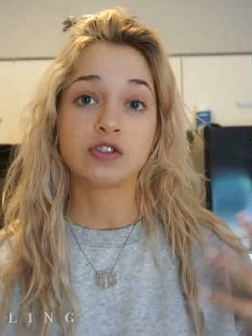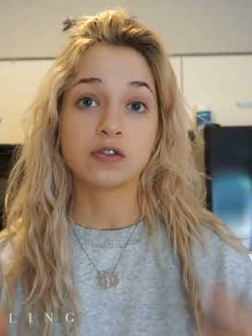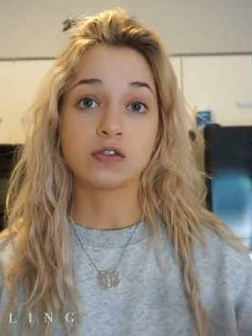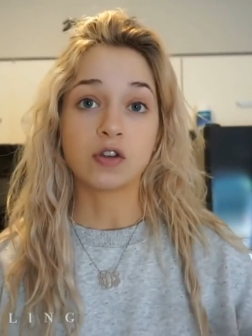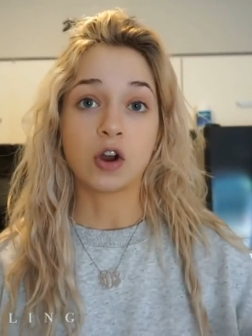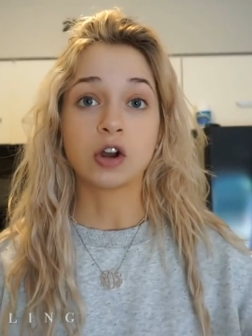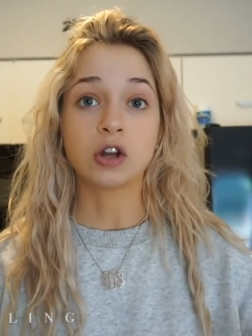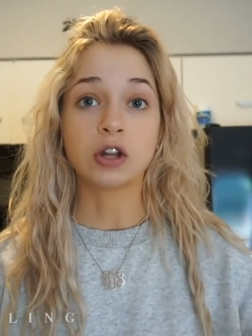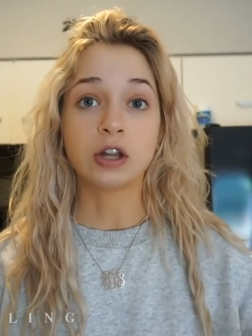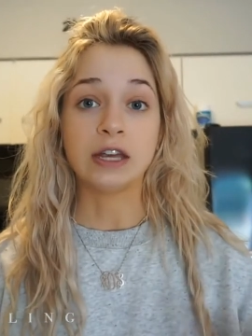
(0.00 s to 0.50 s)

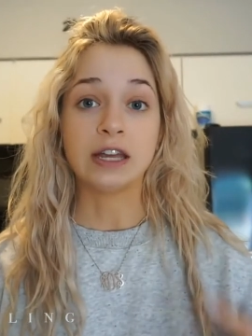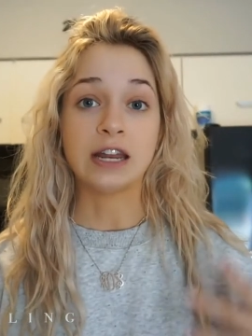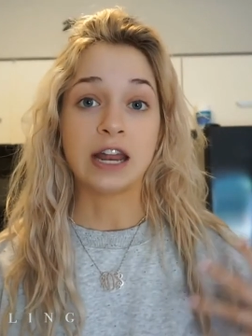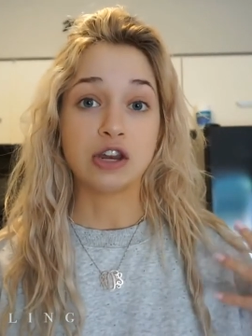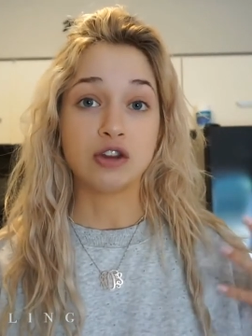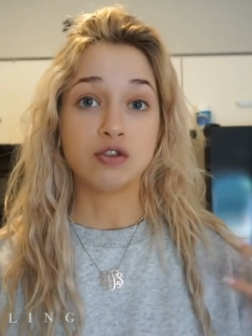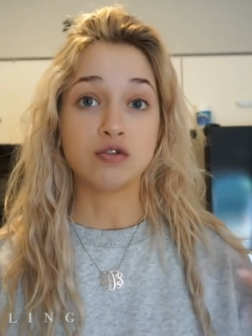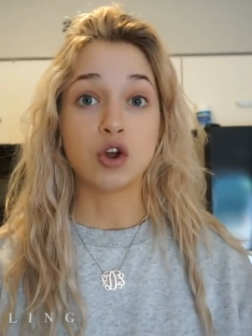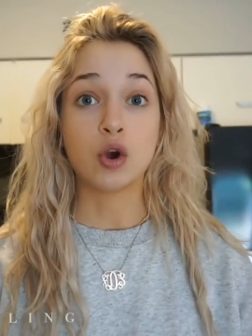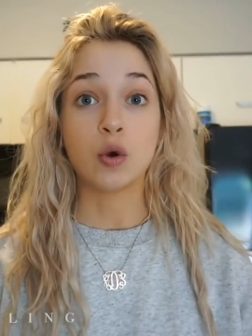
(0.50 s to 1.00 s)
start clean,
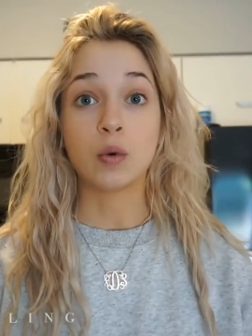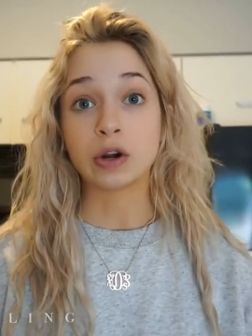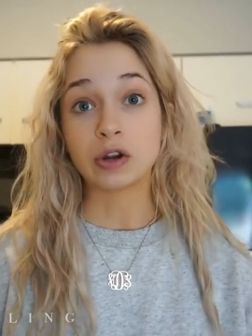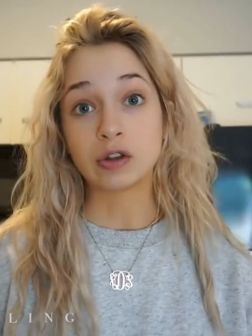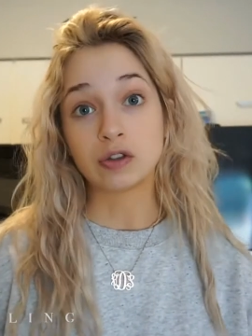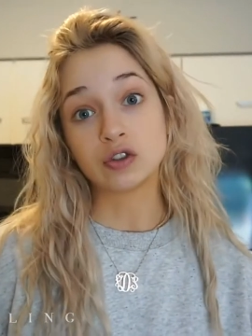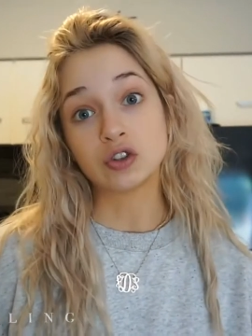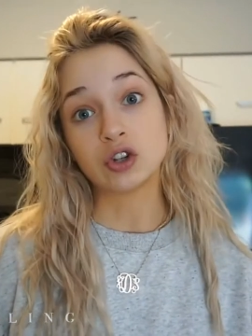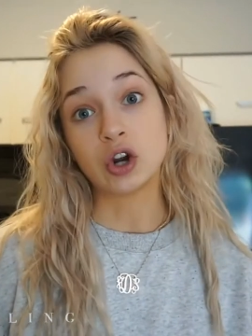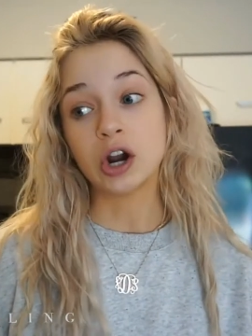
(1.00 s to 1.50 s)
and you know where to
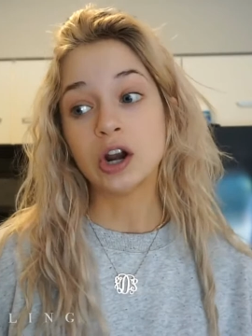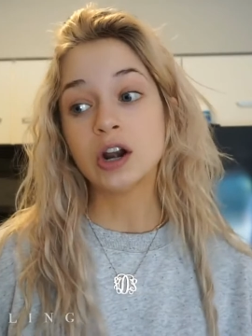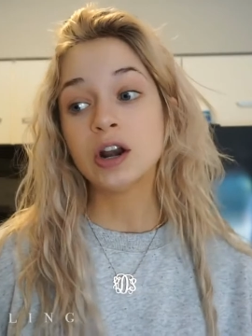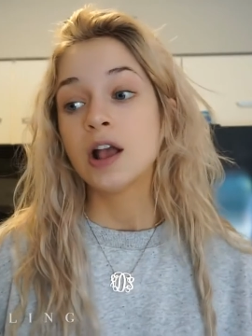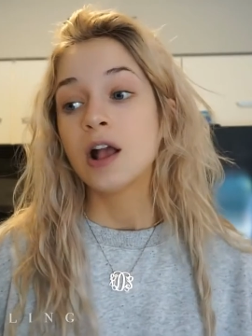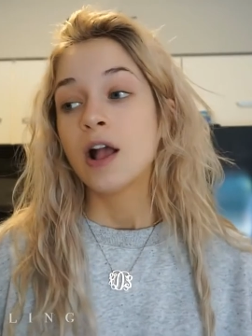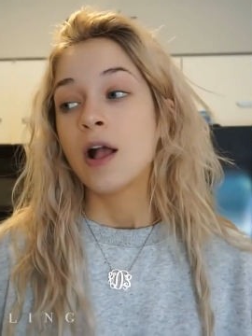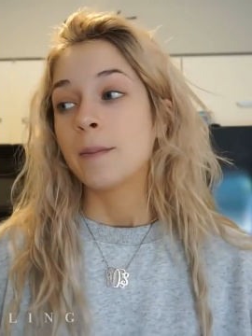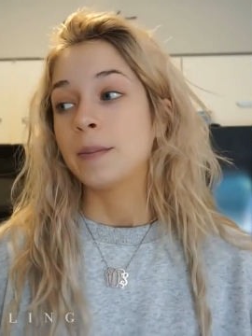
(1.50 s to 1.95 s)
start.